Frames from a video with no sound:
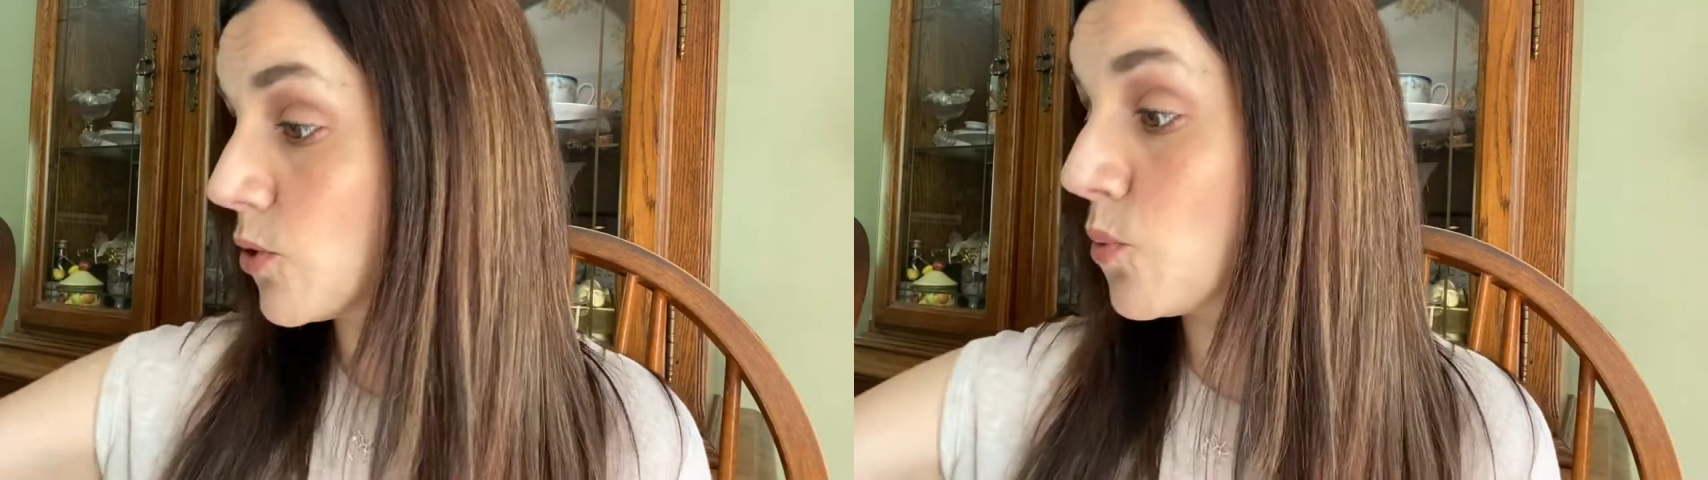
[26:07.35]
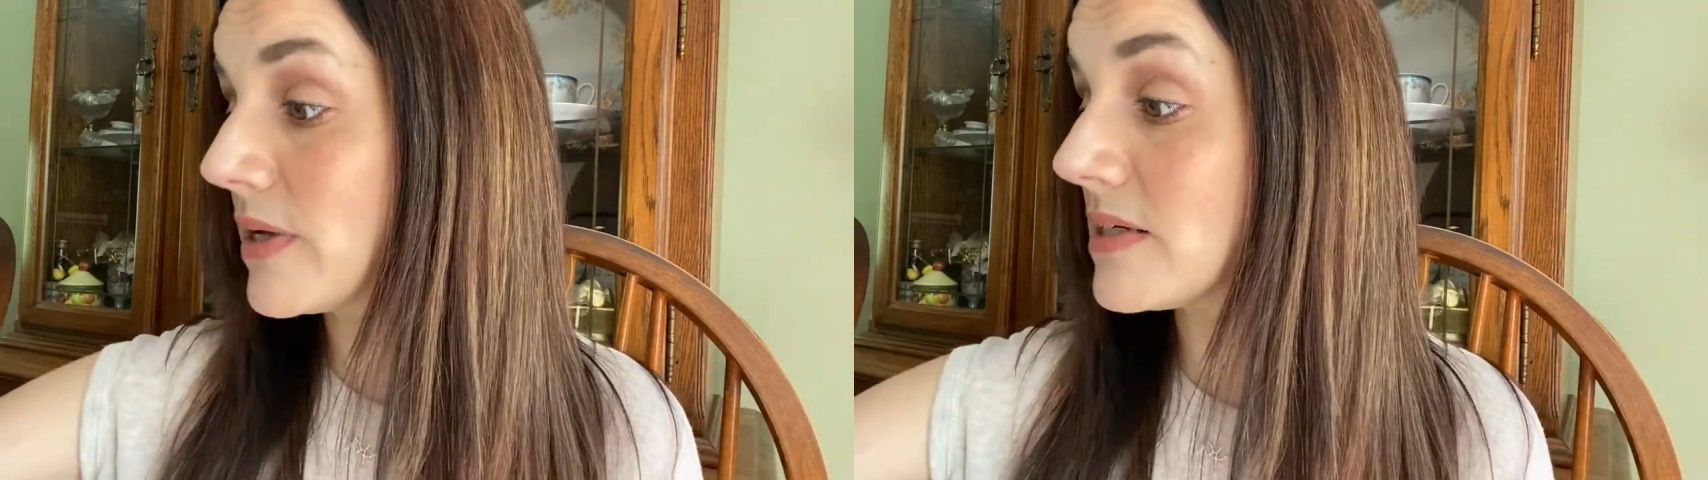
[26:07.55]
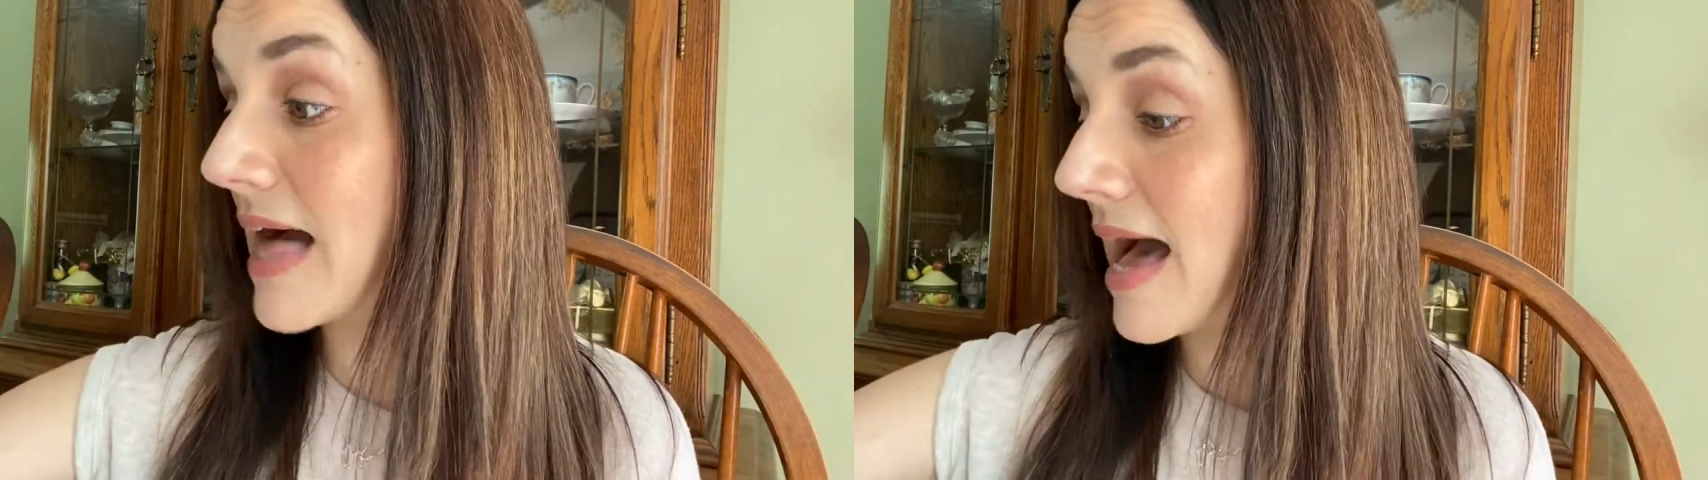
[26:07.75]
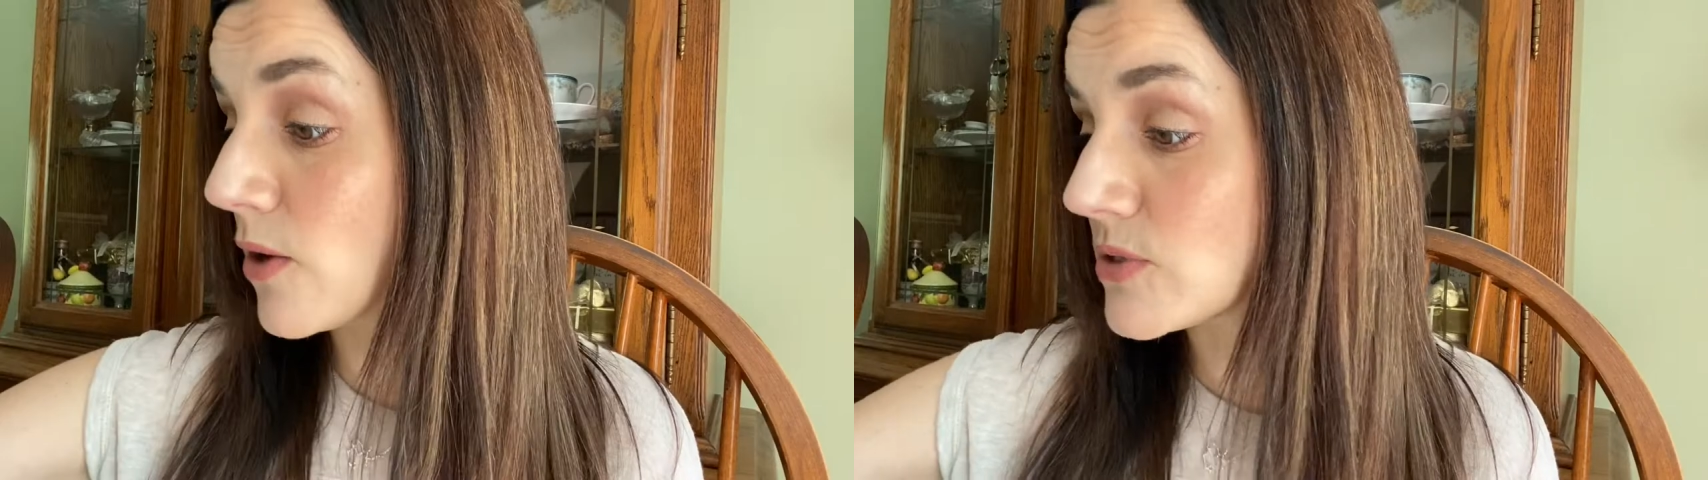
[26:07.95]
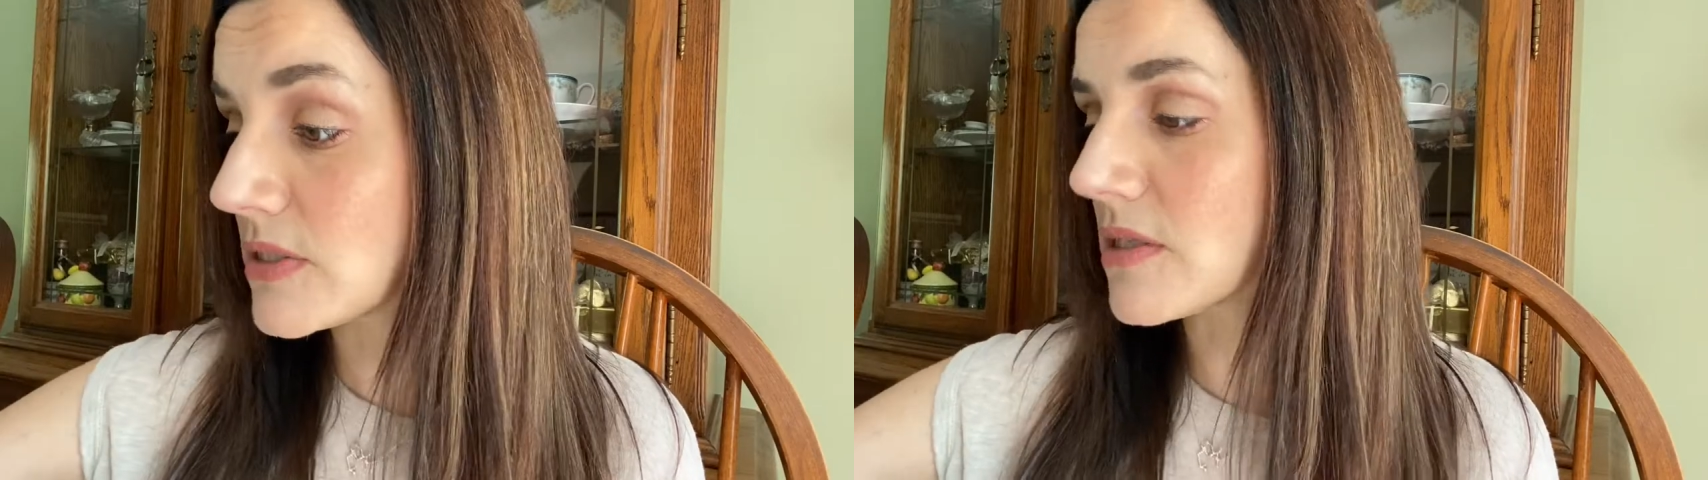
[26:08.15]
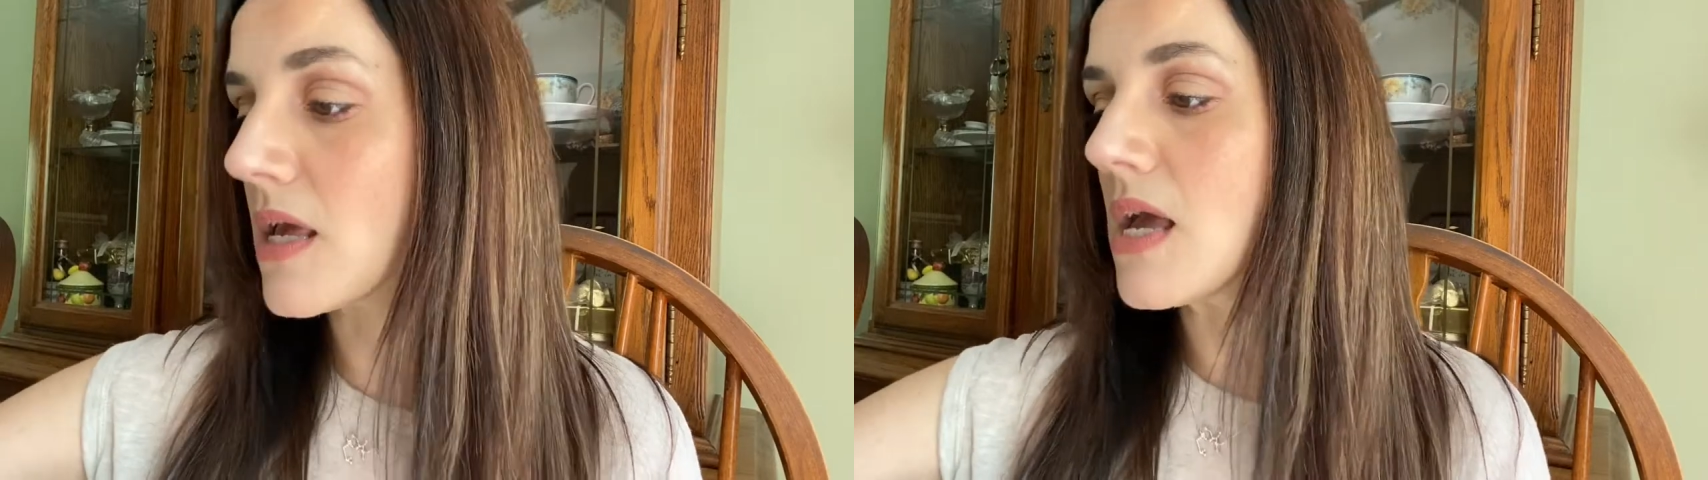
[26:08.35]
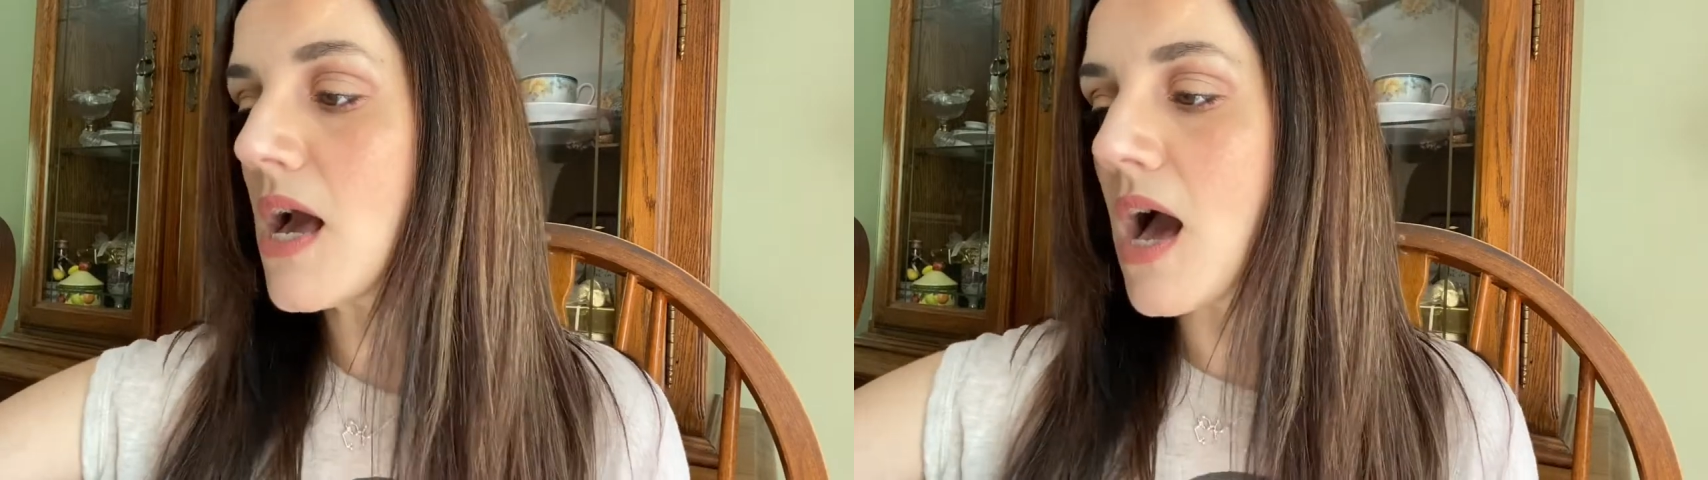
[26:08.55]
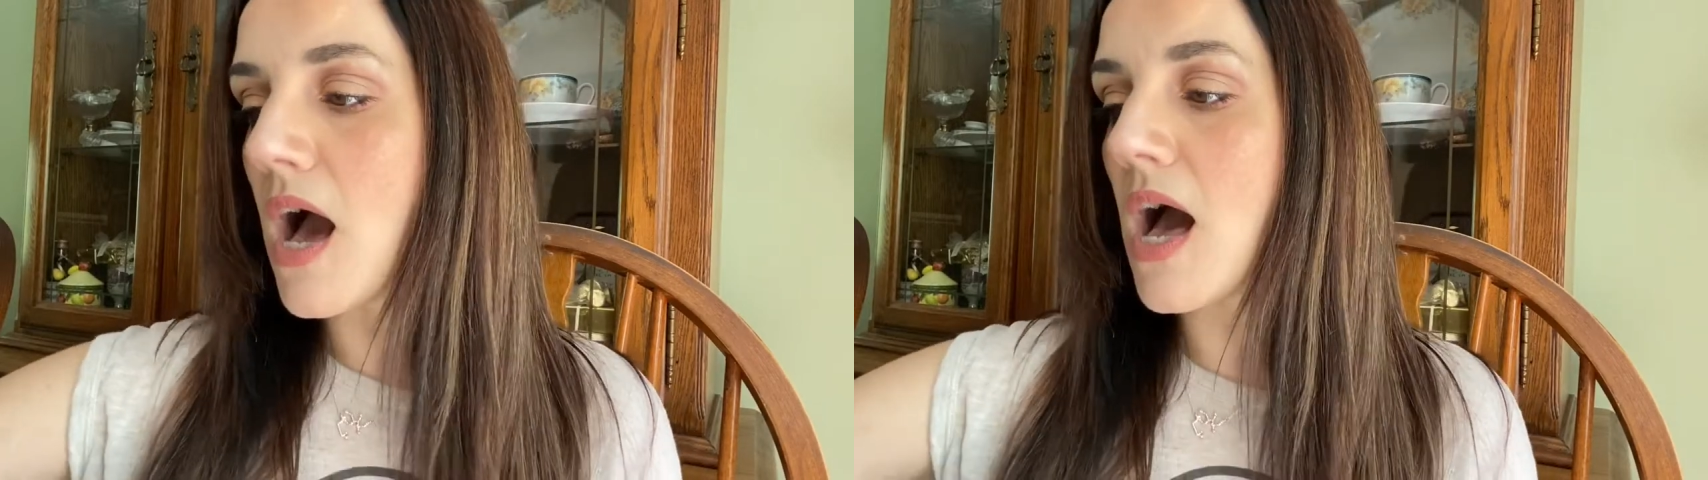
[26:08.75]
wheelhouse.
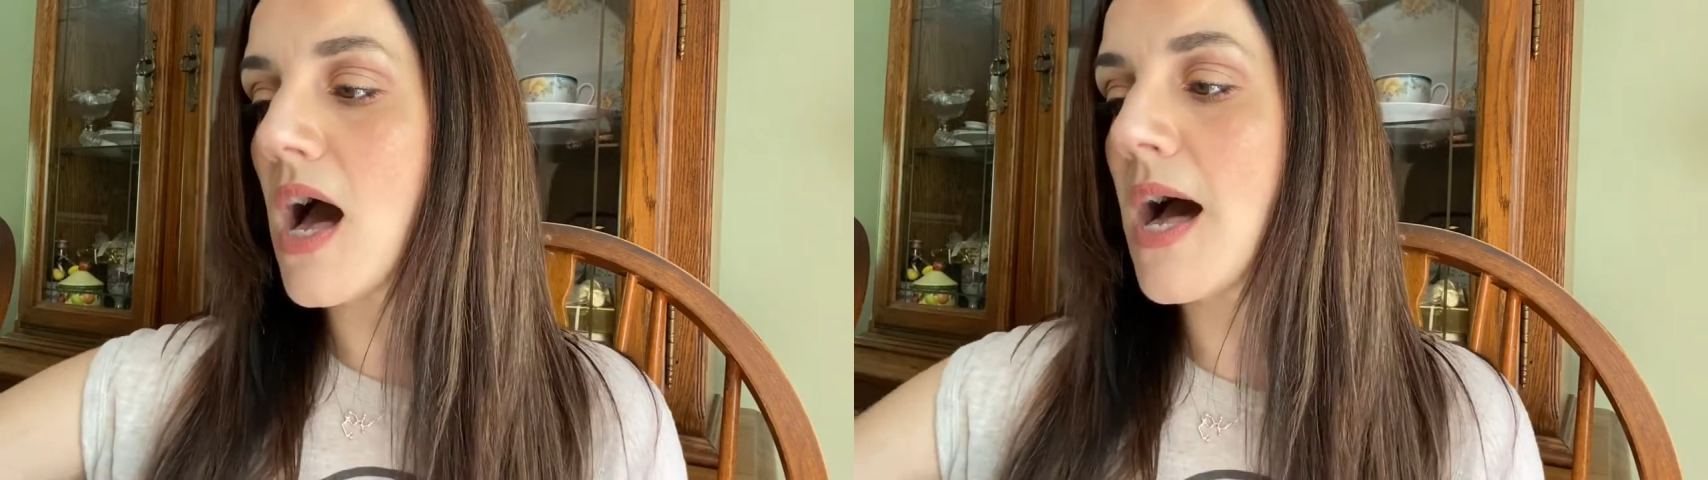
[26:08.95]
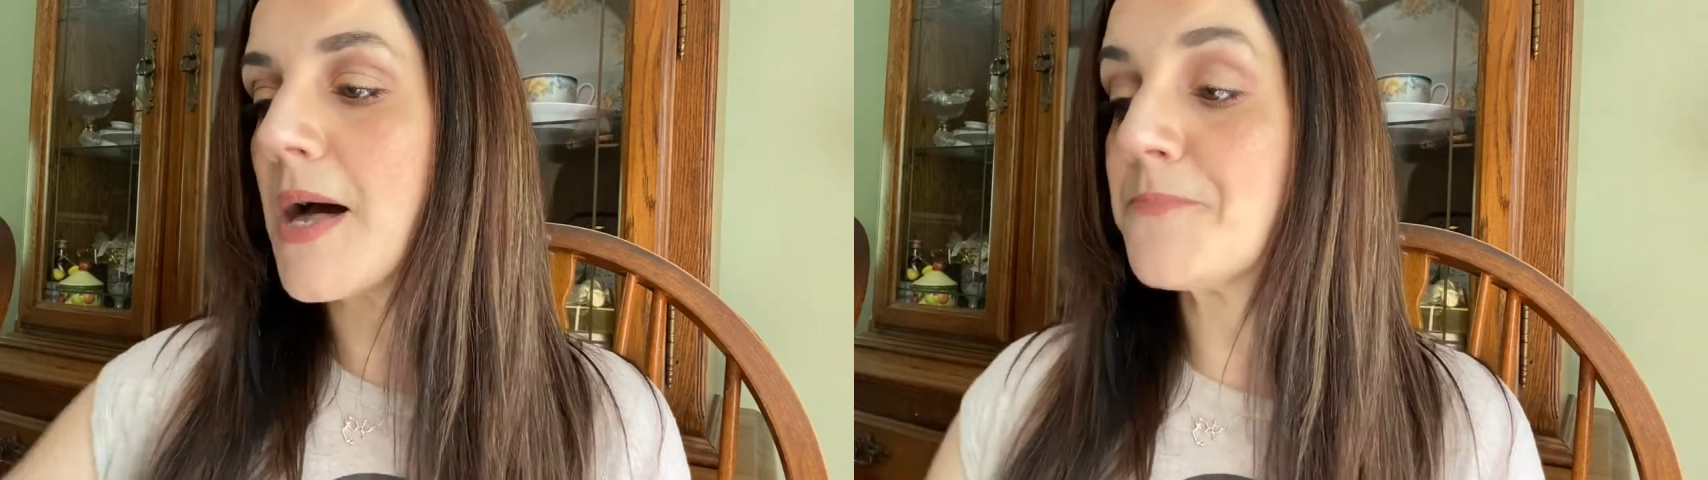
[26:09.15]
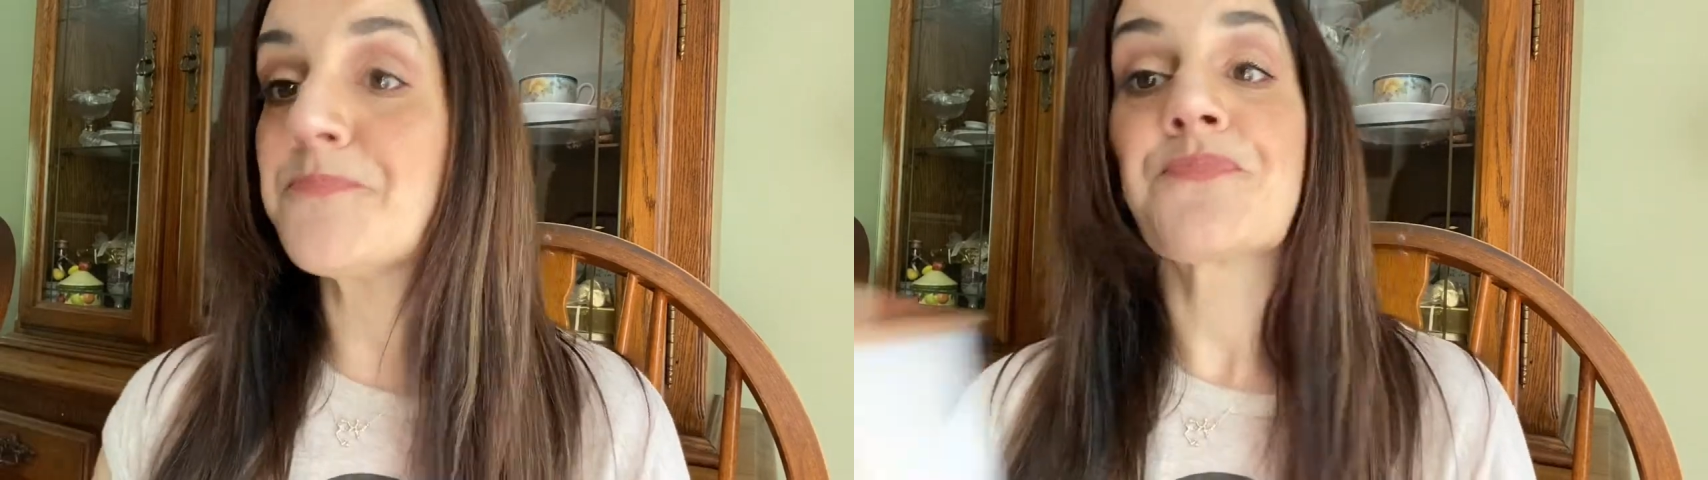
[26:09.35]
Um,